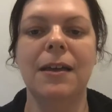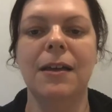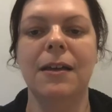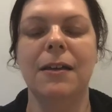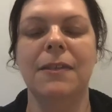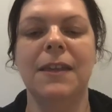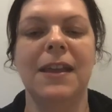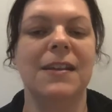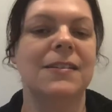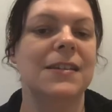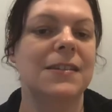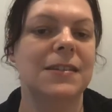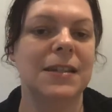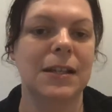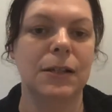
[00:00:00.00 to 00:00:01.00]
the
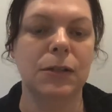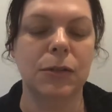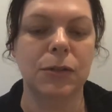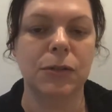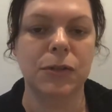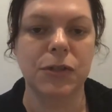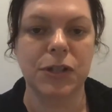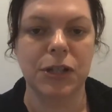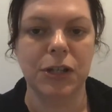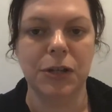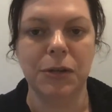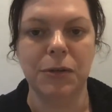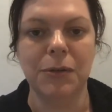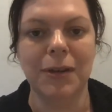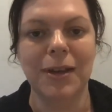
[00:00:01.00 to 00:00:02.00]
existing law
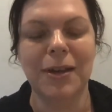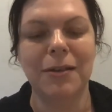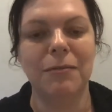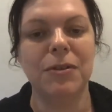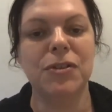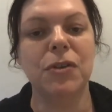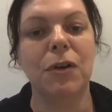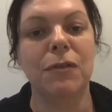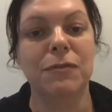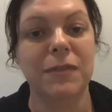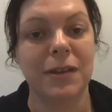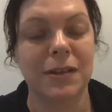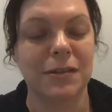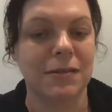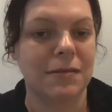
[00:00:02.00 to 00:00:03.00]
to resolve
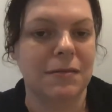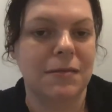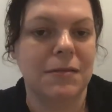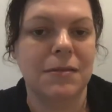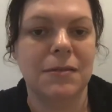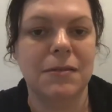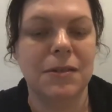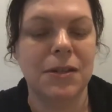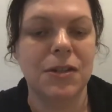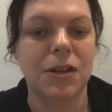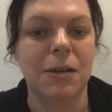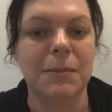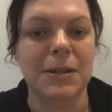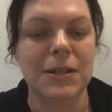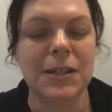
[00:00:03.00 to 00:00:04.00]
and
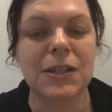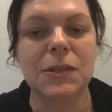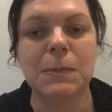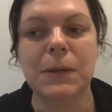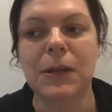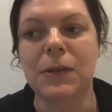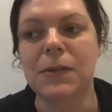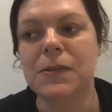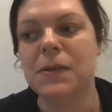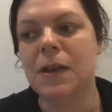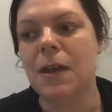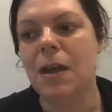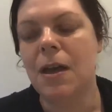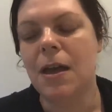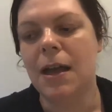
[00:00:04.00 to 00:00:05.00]
determine disputes.
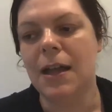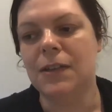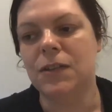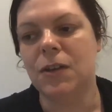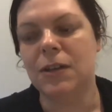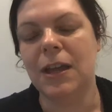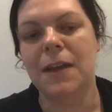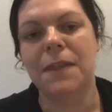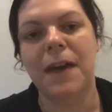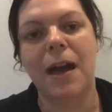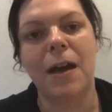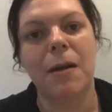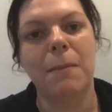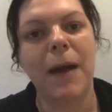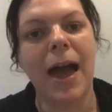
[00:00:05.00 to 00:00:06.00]
It's only at
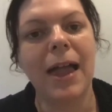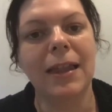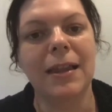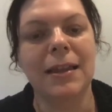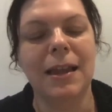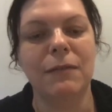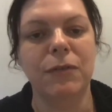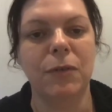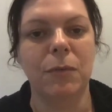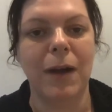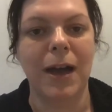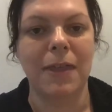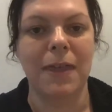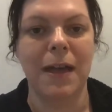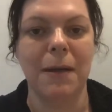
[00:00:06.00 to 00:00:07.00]
that appellate level
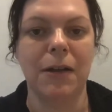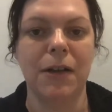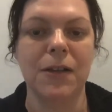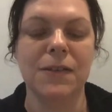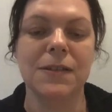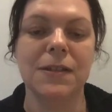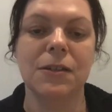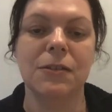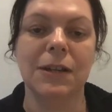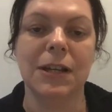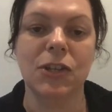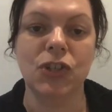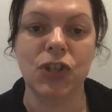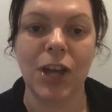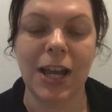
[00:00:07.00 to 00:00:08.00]
where they are considering
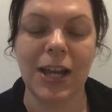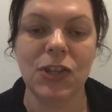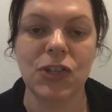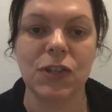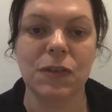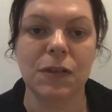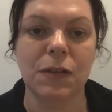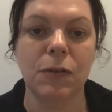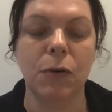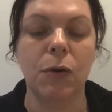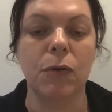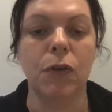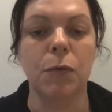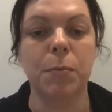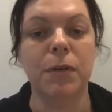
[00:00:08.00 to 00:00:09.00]
a change in the
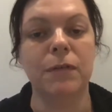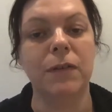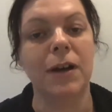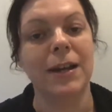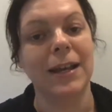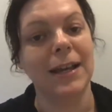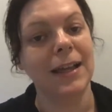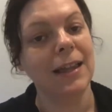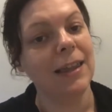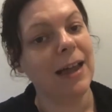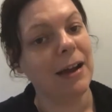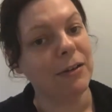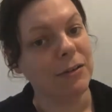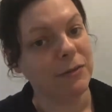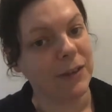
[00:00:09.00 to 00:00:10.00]
law or providing
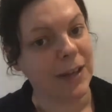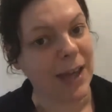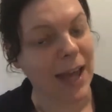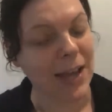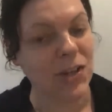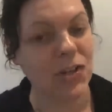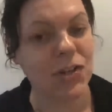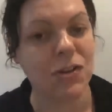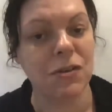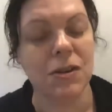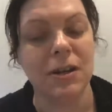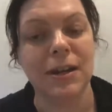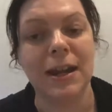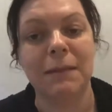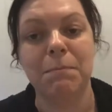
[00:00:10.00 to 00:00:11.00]
clarification on
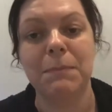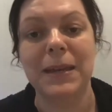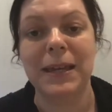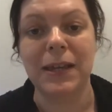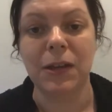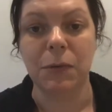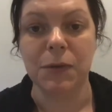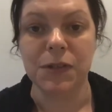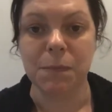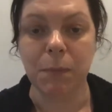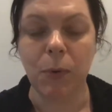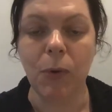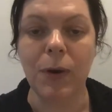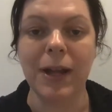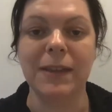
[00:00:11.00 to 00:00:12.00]
an ambiguous
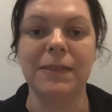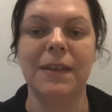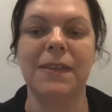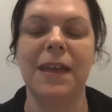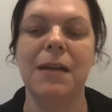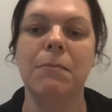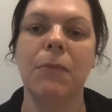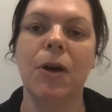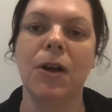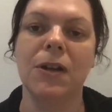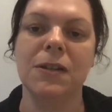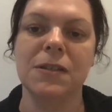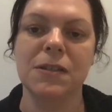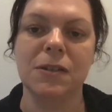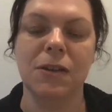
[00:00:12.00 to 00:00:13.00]
point that they
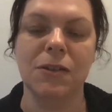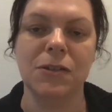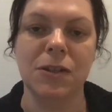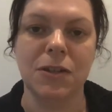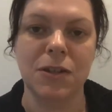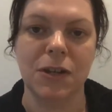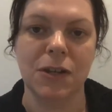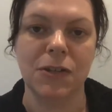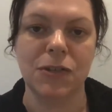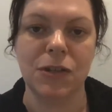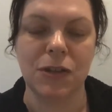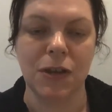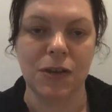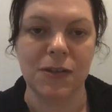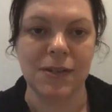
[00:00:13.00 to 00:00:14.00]
might start to turn to
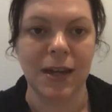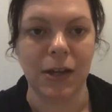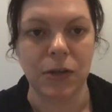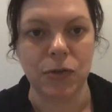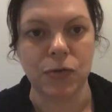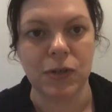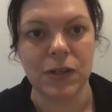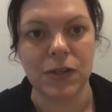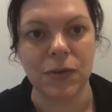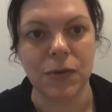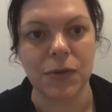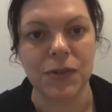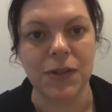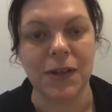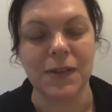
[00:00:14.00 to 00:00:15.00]
those secondary
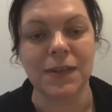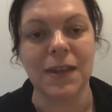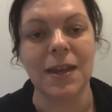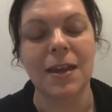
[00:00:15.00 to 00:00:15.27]
sources.